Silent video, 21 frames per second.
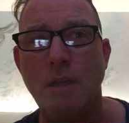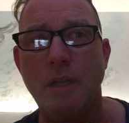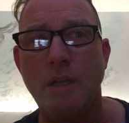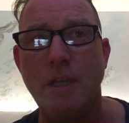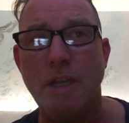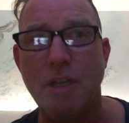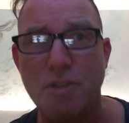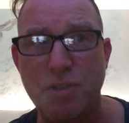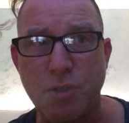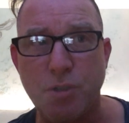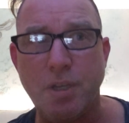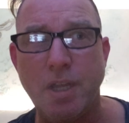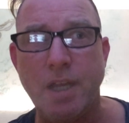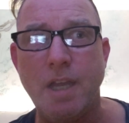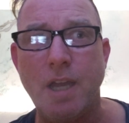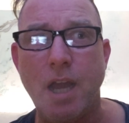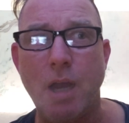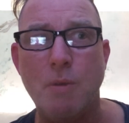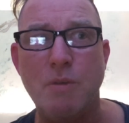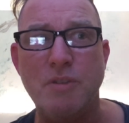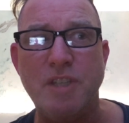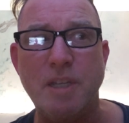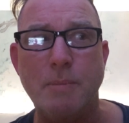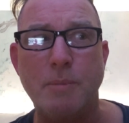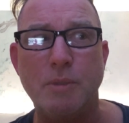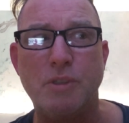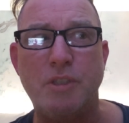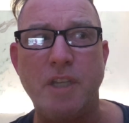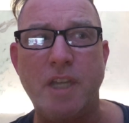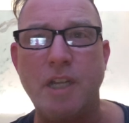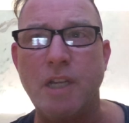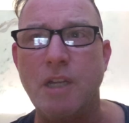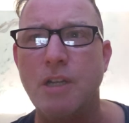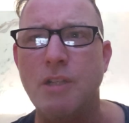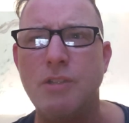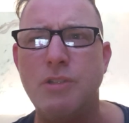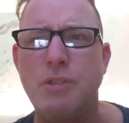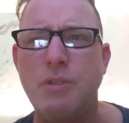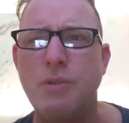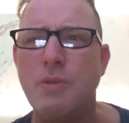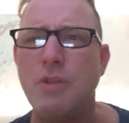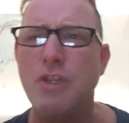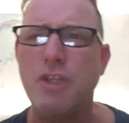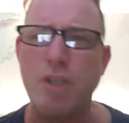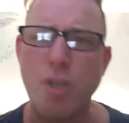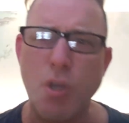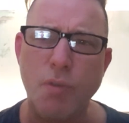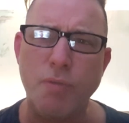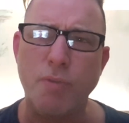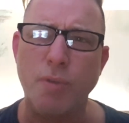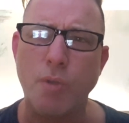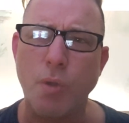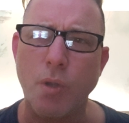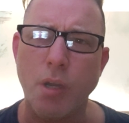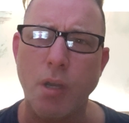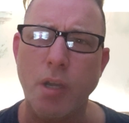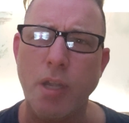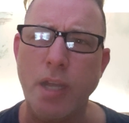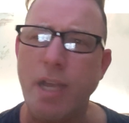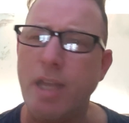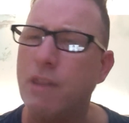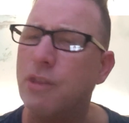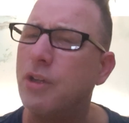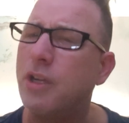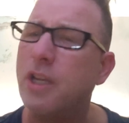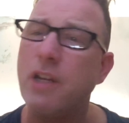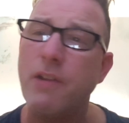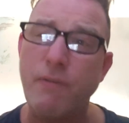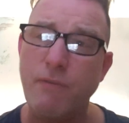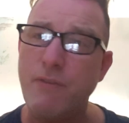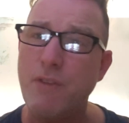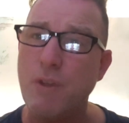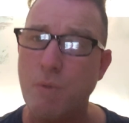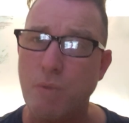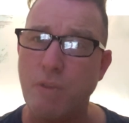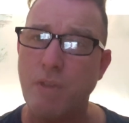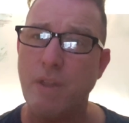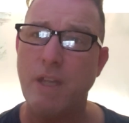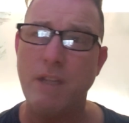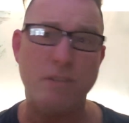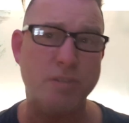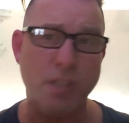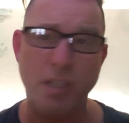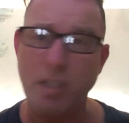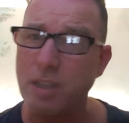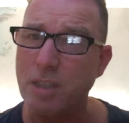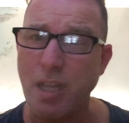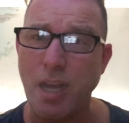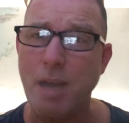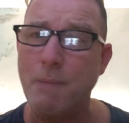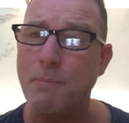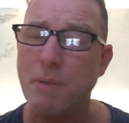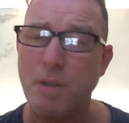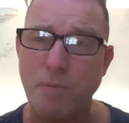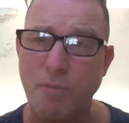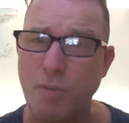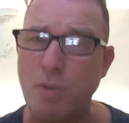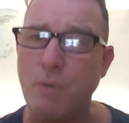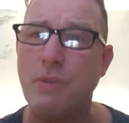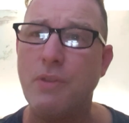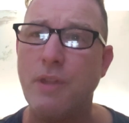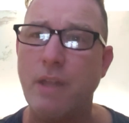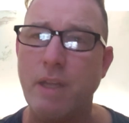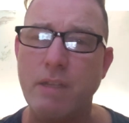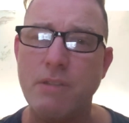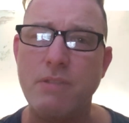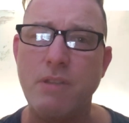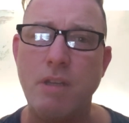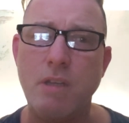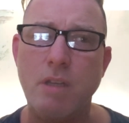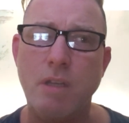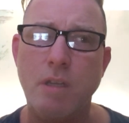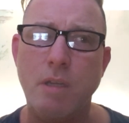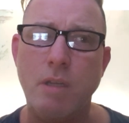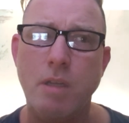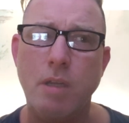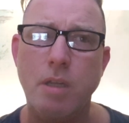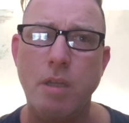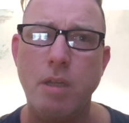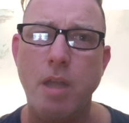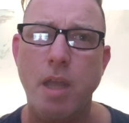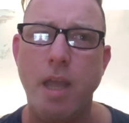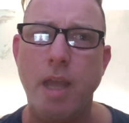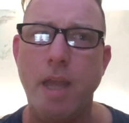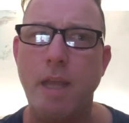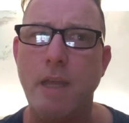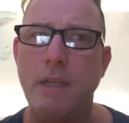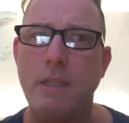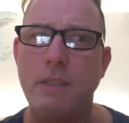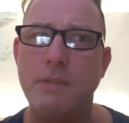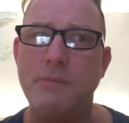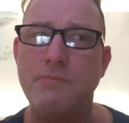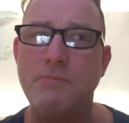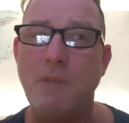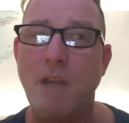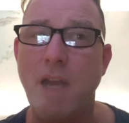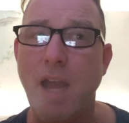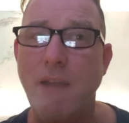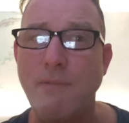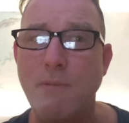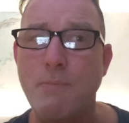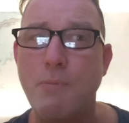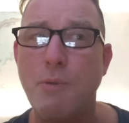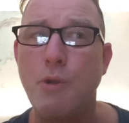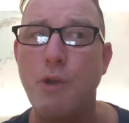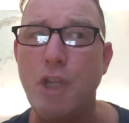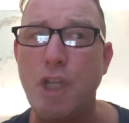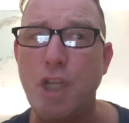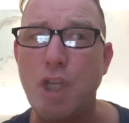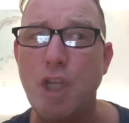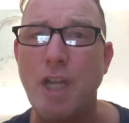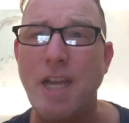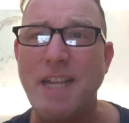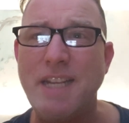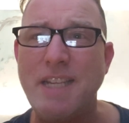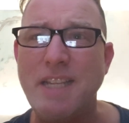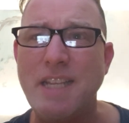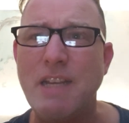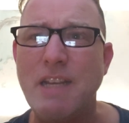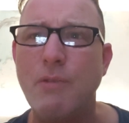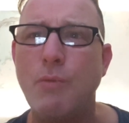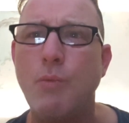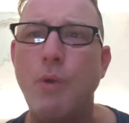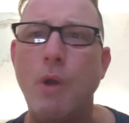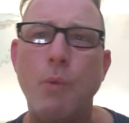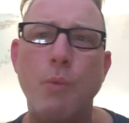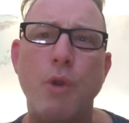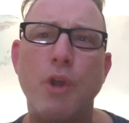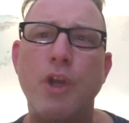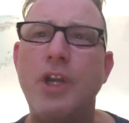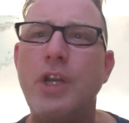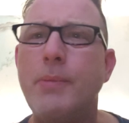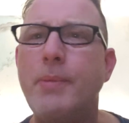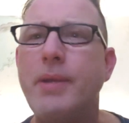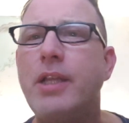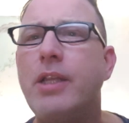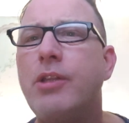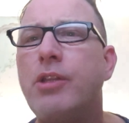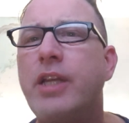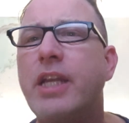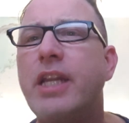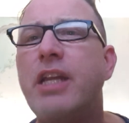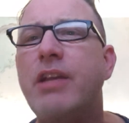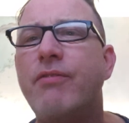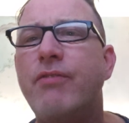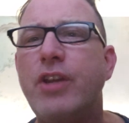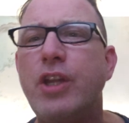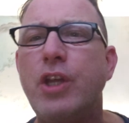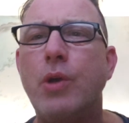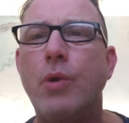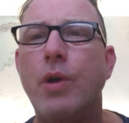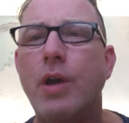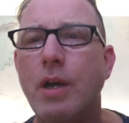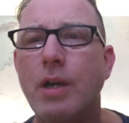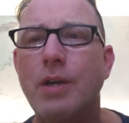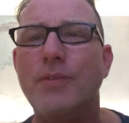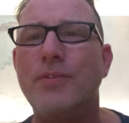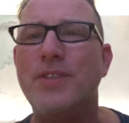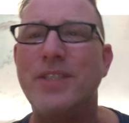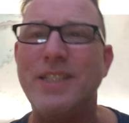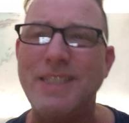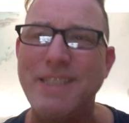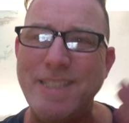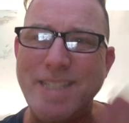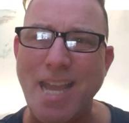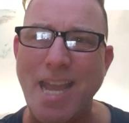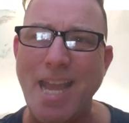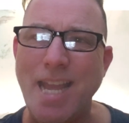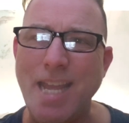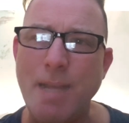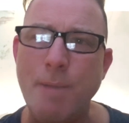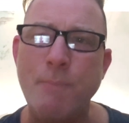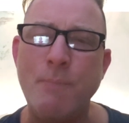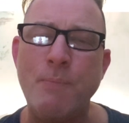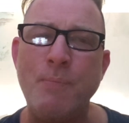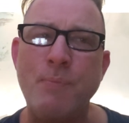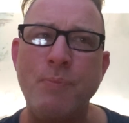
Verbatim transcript: Yesterday, I was able to get onto the show floor and look at a few things. Not a lot, but a few things. And I have a pretty good idea of what we're going to be getting video of today.